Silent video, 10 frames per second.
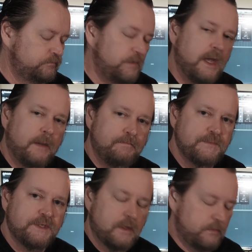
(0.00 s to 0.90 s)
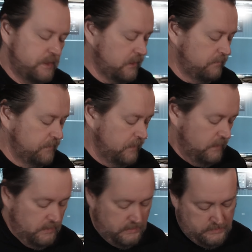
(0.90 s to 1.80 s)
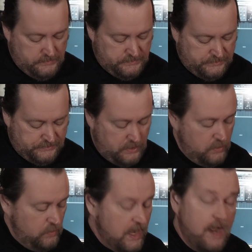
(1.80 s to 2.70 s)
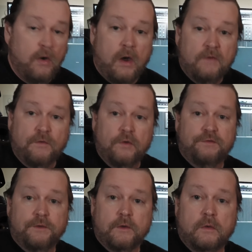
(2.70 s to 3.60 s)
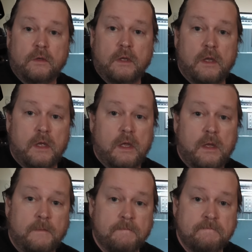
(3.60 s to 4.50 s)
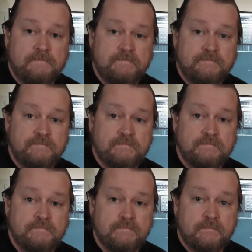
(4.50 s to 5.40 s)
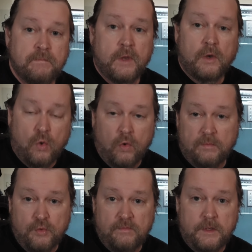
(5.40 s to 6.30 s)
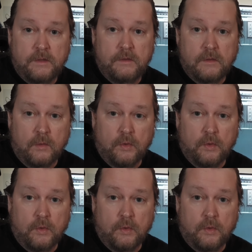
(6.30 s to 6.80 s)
yeah, so there we go. So now our first little um, chord movement that